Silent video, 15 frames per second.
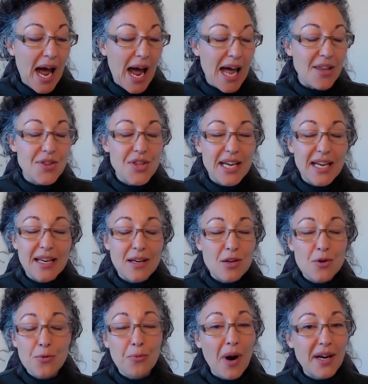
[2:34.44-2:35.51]
And then
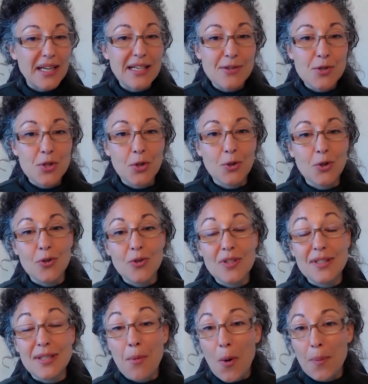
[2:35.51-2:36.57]
you run into
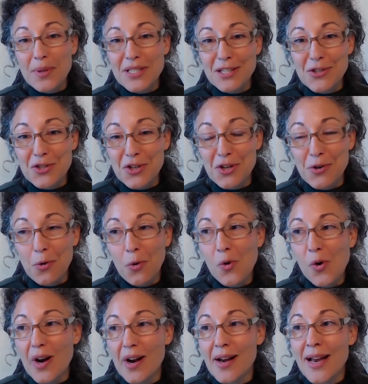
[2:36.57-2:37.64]
some opposition
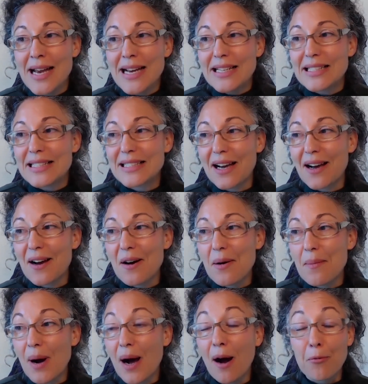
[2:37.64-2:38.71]
or some
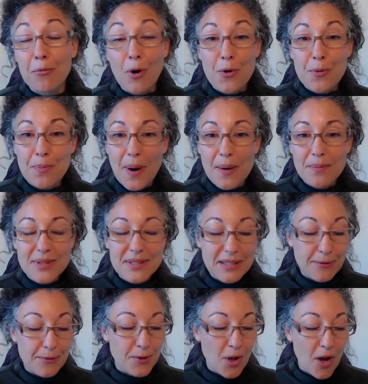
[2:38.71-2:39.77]
road bumps,
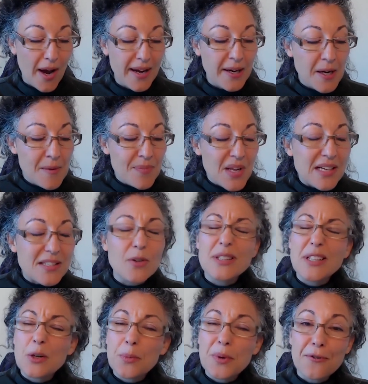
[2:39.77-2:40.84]
if you like. So a
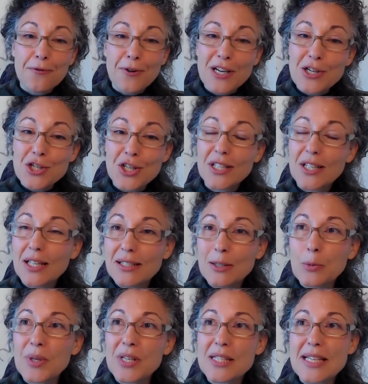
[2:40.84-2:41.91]
little bit of friction, a little
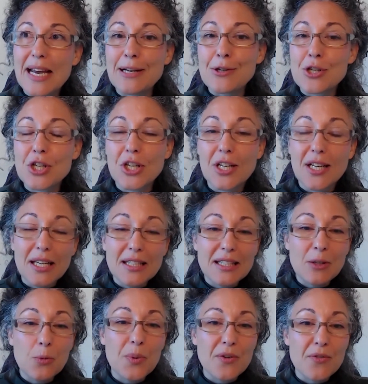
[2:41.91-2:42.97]
bit of tension, a
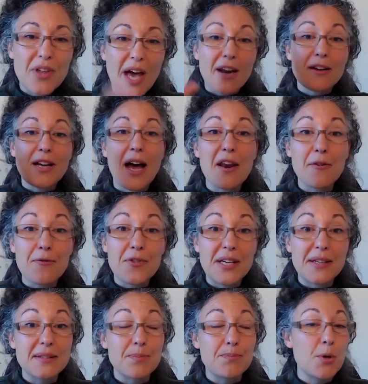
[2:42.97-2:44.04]
little bit of that kind of
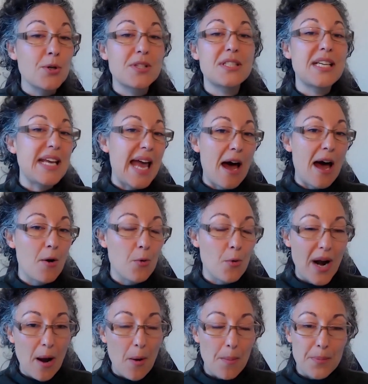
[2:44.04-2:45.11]
things bursting out or
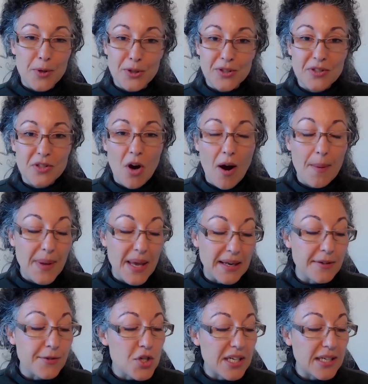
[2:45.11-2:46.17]
outburst type
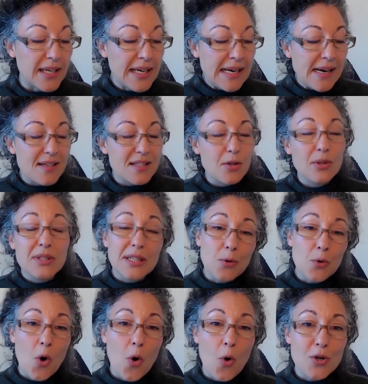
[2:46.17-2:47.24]
energy. So a little
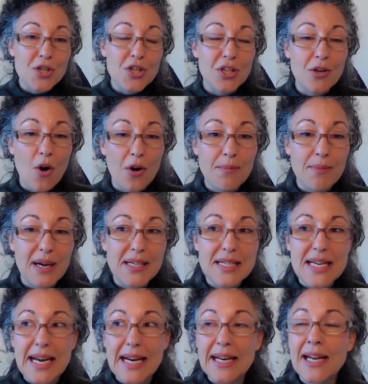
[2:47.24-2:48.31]
caution on
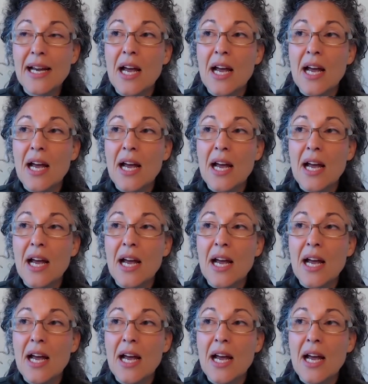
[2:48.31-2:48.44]
Monday.